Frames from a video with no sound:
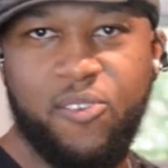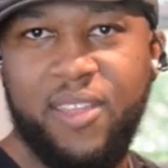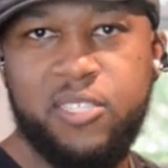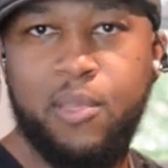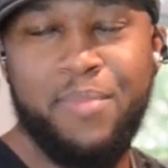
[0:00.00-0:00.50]
or
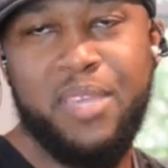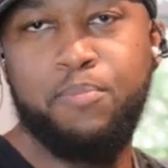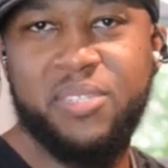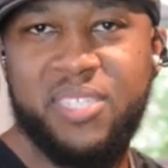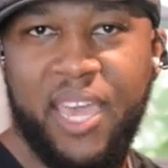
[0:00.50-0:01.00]
that's the meat
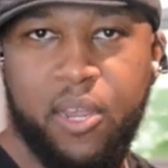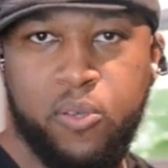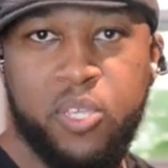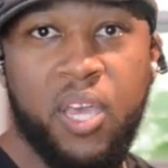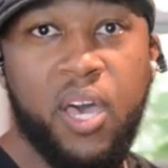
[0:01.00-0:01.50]
and
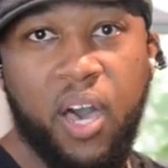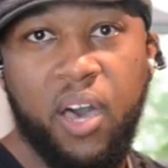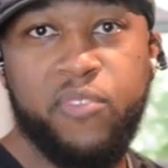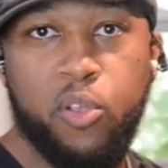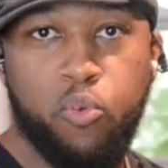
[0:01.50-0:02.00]
potatoes
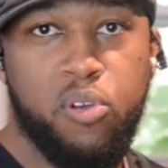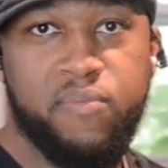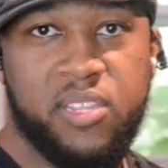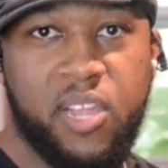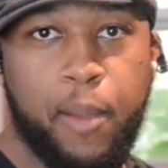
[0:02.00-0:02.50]
of the groove
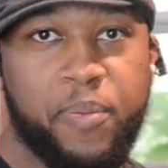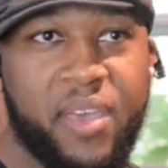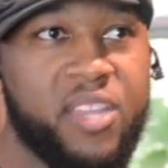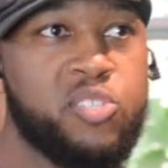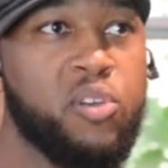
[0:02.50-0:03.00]
that they're
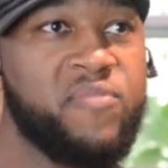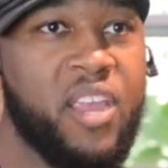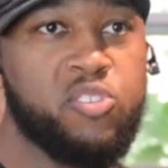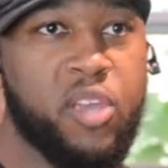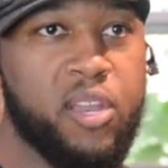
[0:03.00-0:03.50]
playing. So if
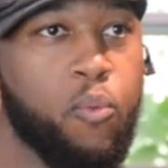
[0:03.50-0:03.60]
they're trying to